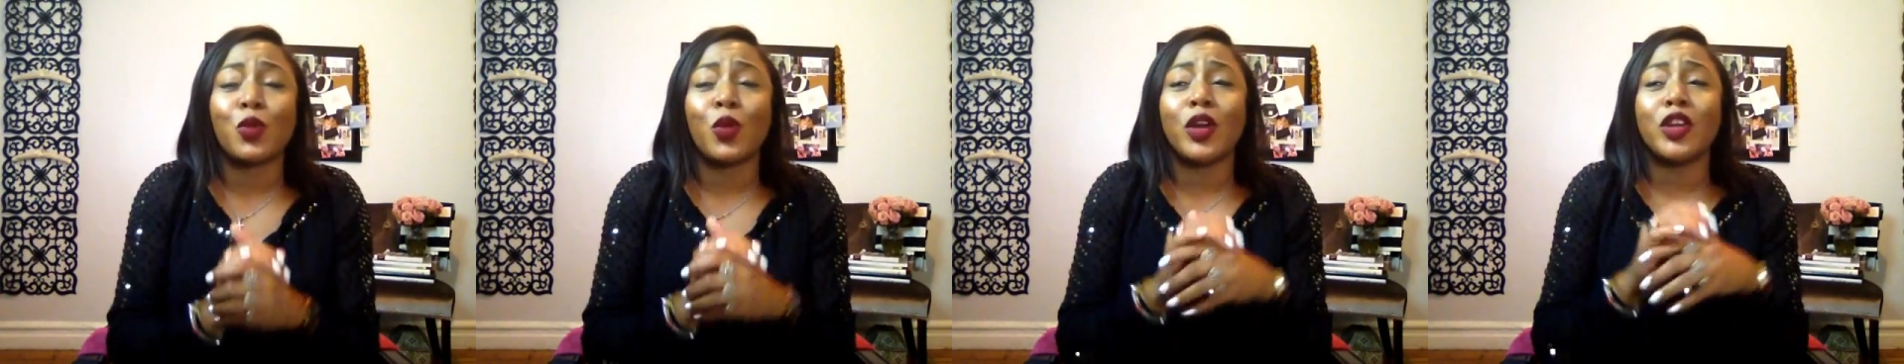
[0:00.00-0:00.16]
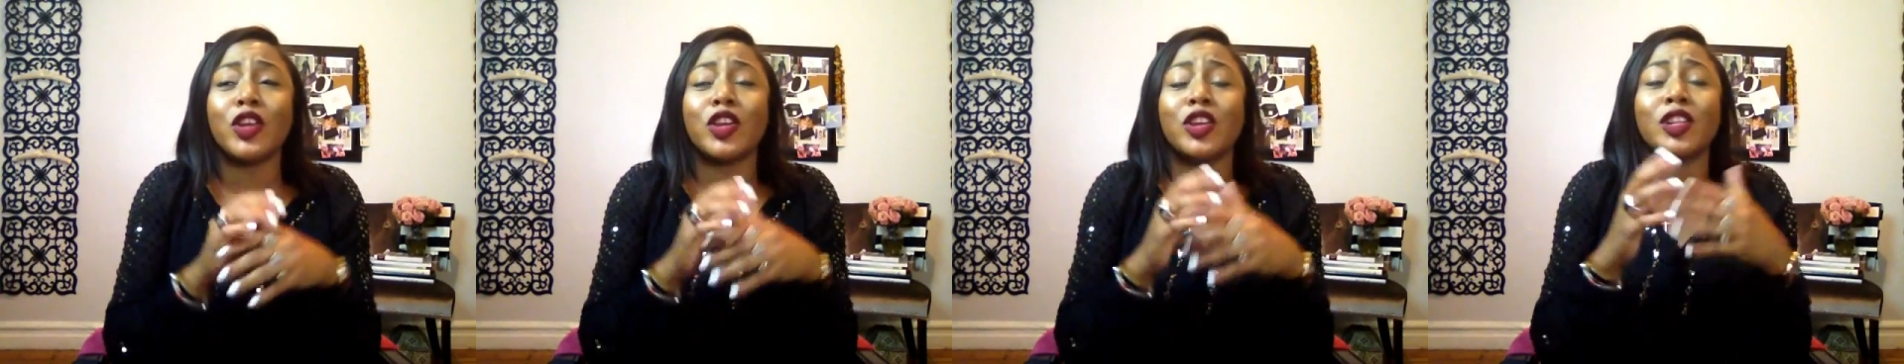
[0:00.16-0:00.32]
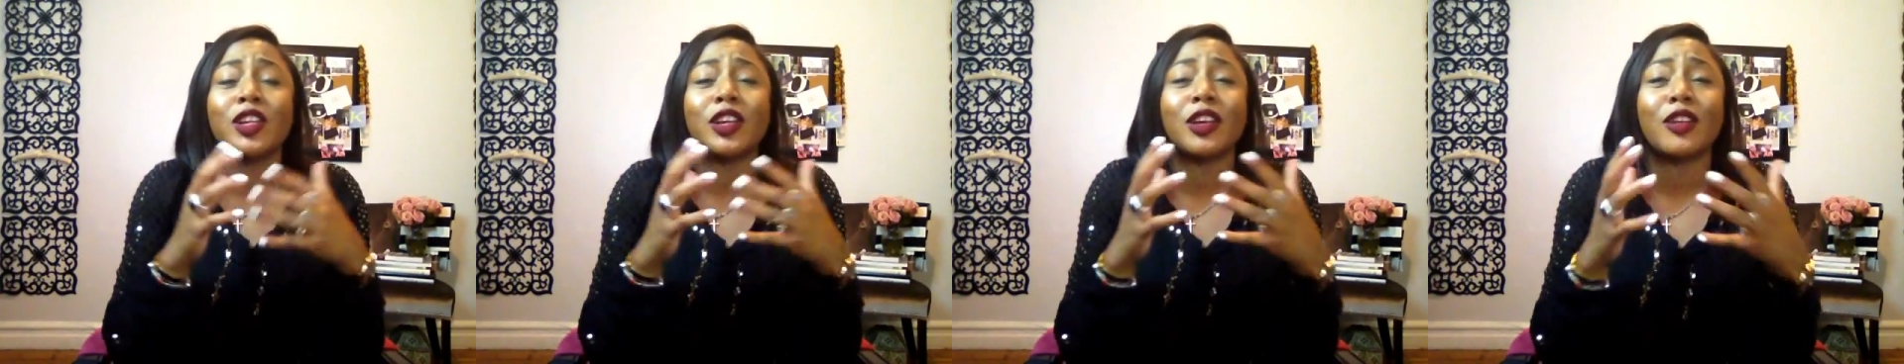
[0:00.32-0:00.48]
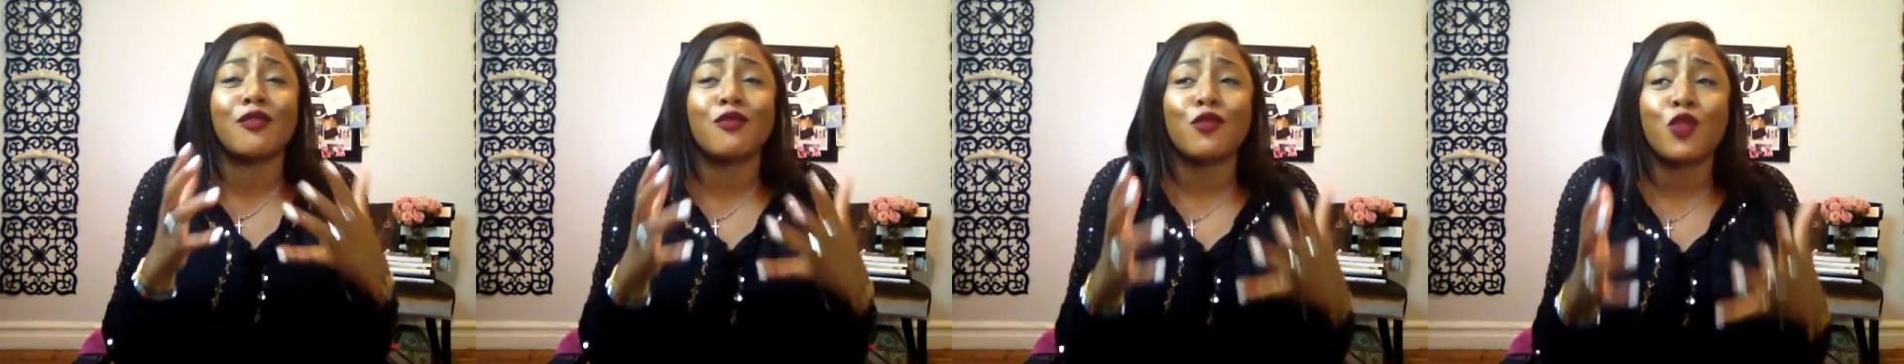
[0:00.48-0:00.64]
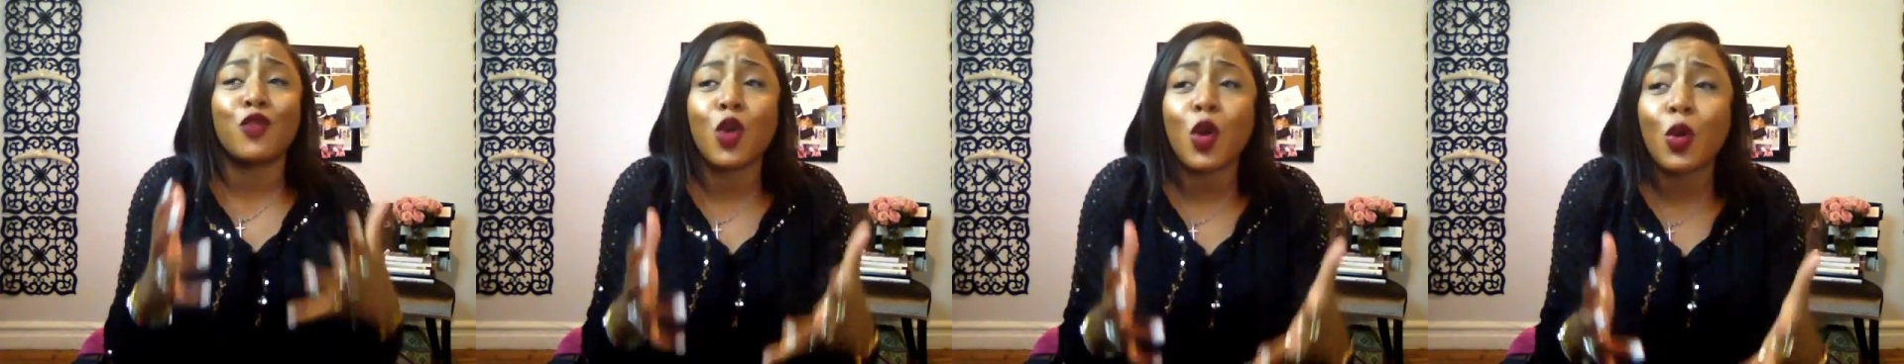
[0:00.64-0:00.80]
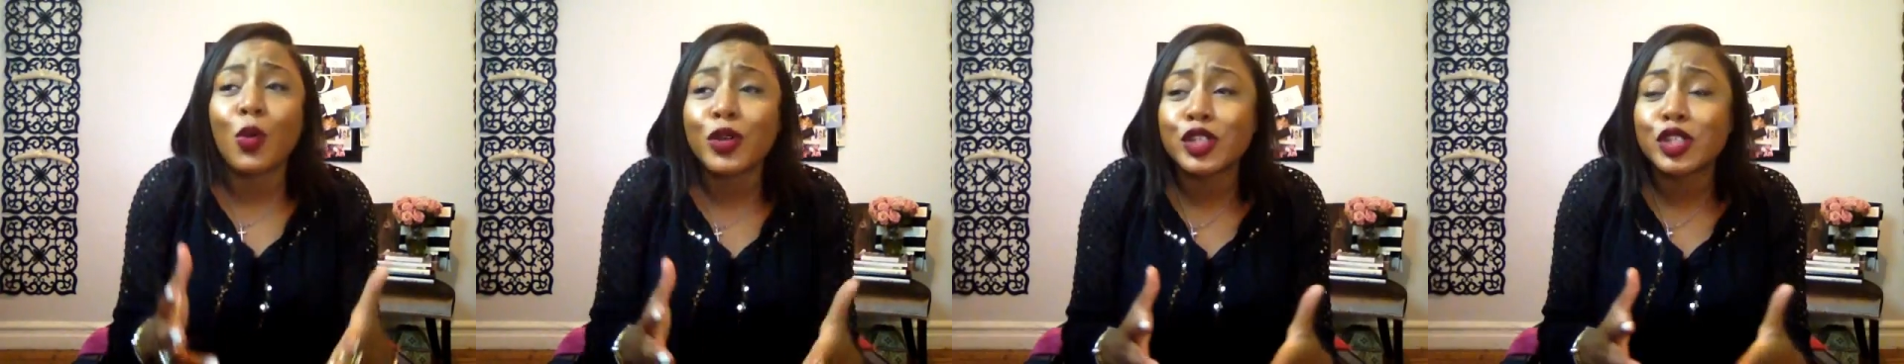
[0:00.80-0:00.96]
what you're looking
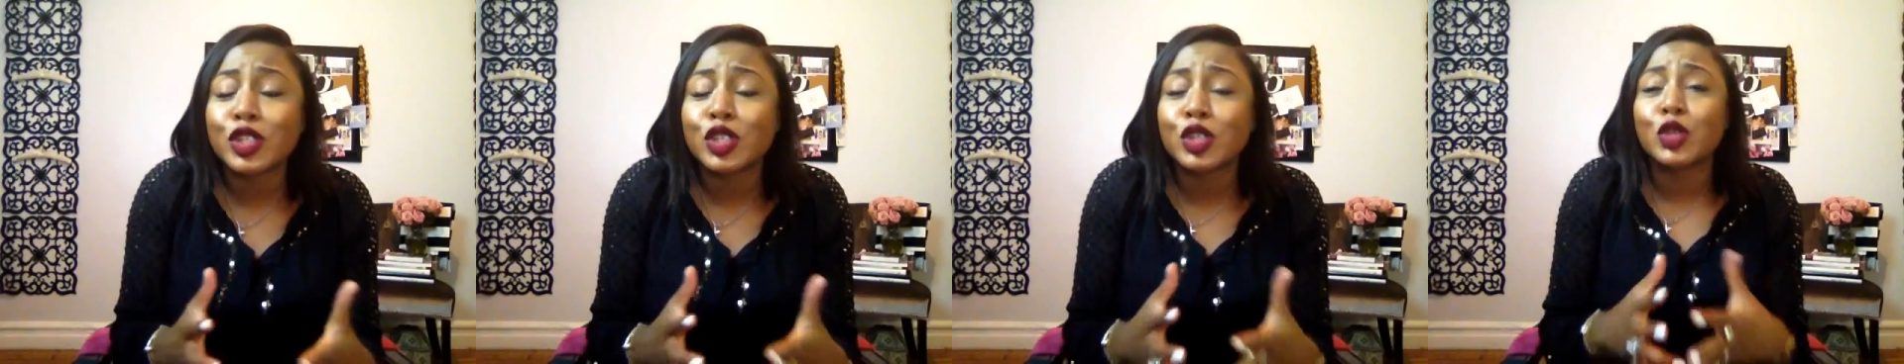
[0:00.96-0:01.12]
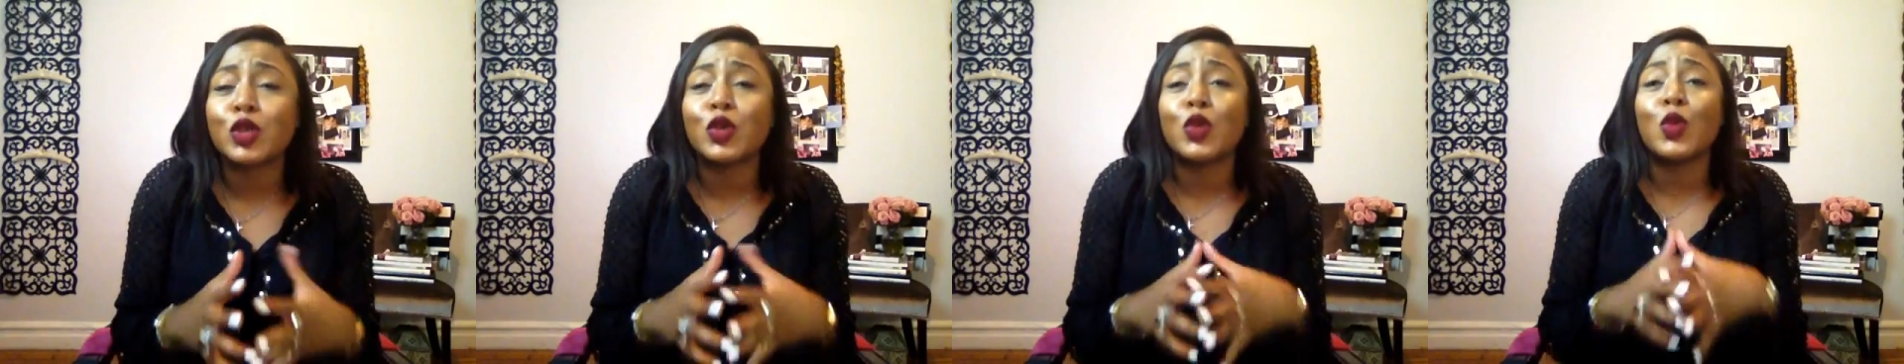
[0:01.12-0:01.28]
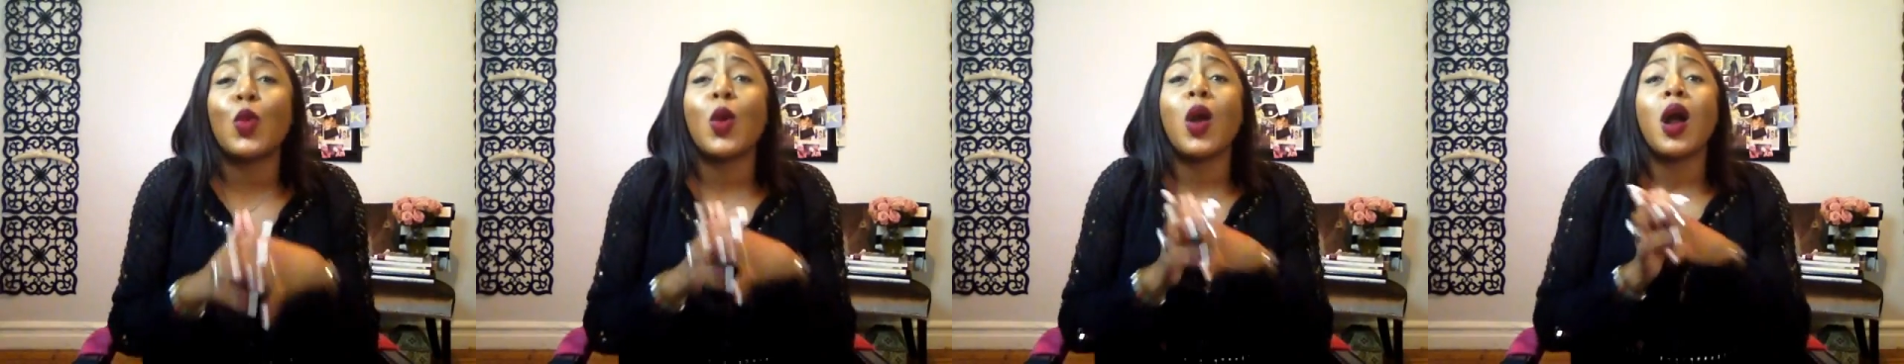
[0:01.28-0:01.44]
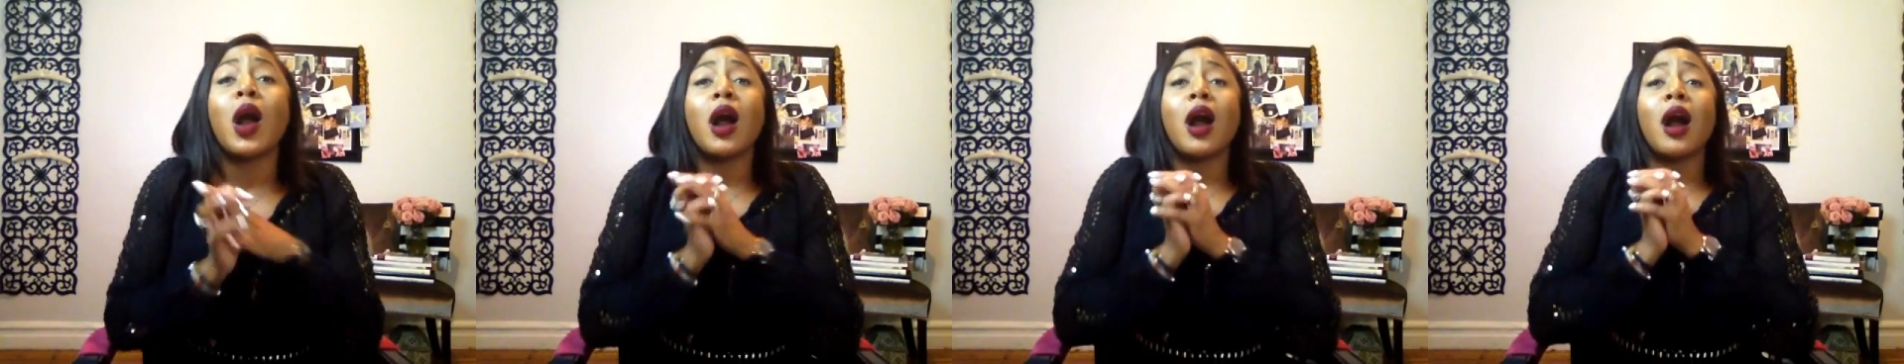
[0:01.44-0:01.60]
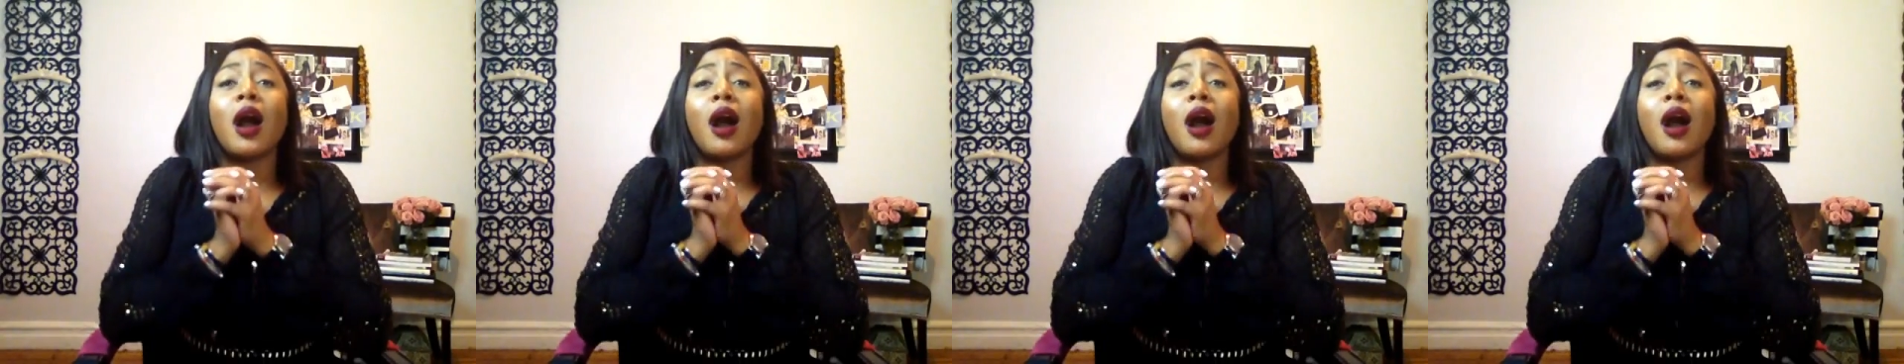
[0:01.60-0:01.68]
forward to.